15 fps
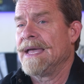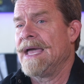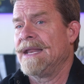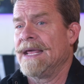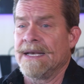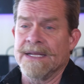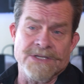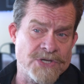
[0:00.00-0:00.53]
and
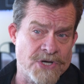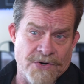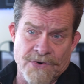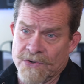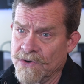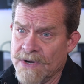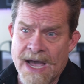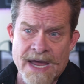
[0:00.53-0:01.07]
then his
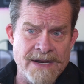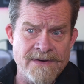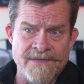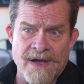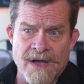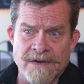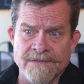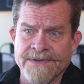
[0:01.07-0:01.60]
crew got
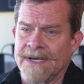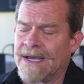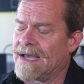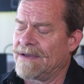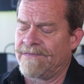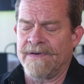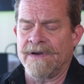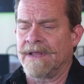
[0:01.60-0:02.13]
involved,
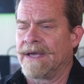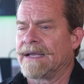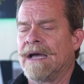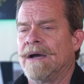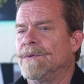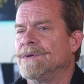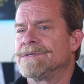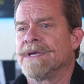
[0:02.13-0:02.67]
I felt like
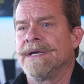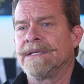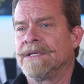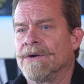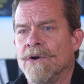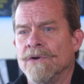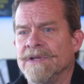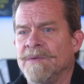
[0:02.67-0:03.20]
I was like
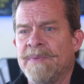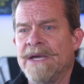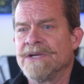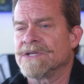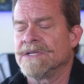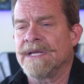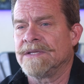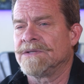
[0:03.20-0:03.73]
their only
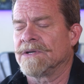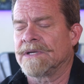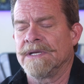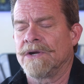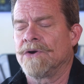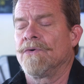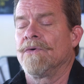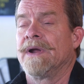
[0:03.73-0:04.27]
patient. They took
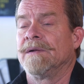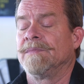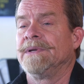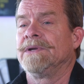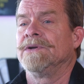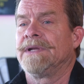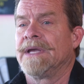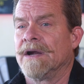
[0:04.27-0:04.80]
incredibly
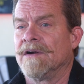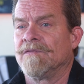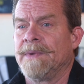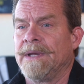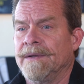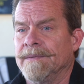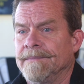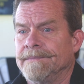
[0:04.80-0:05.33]
good care of
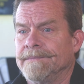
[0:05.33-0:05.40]
me.